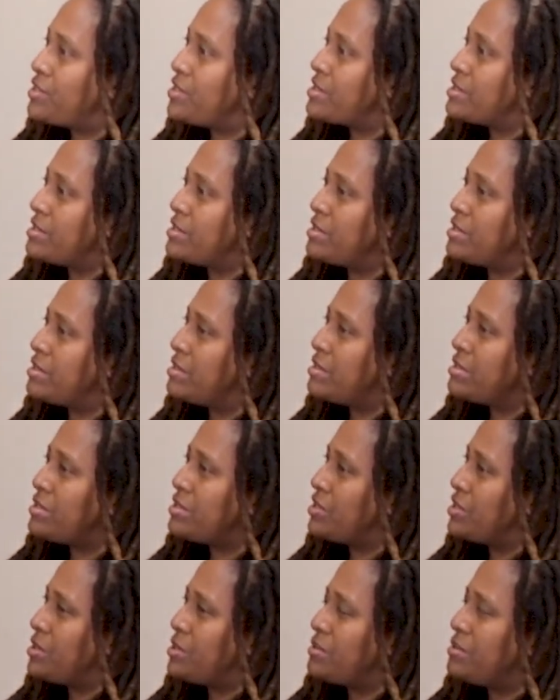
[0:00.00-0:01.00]

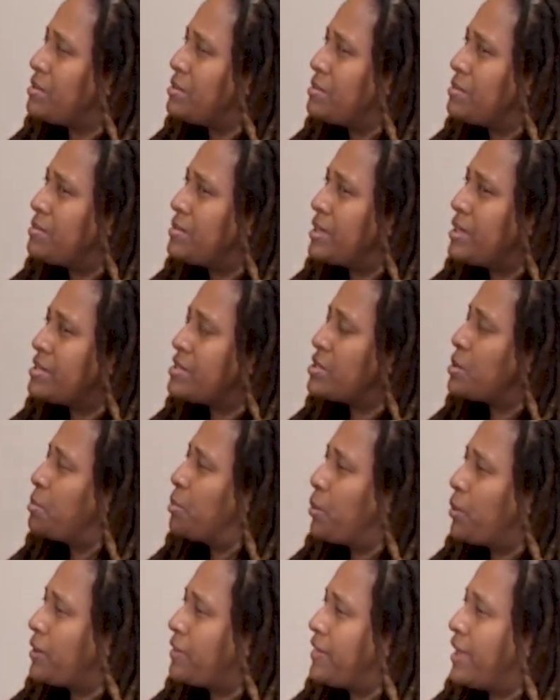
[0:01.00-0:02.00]
Do you
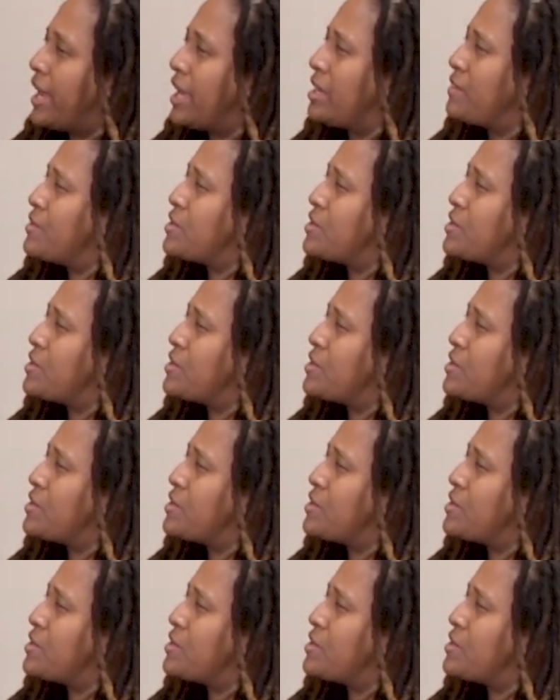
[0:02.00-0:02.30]
support that?